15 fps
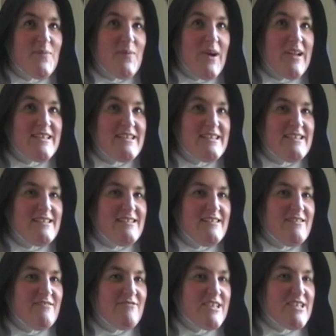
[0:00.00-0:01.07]
I did
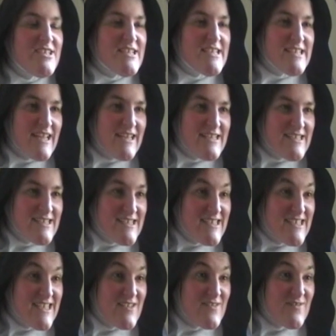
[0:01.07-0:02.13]
religious studies as a
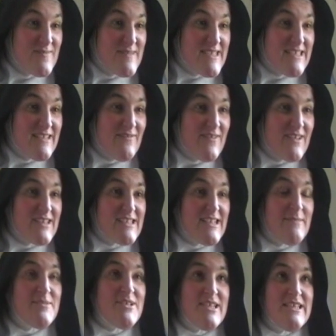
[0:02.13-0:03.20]
sixth form certificate
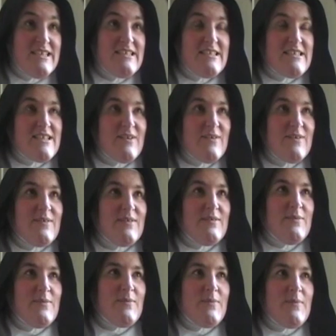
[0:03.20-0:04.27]
subject, and so
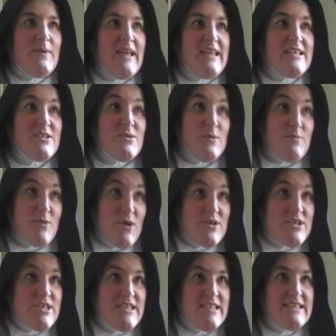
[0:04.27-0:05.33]
we had to do a
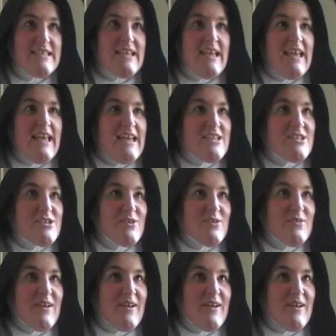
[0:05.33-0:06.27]
project. And so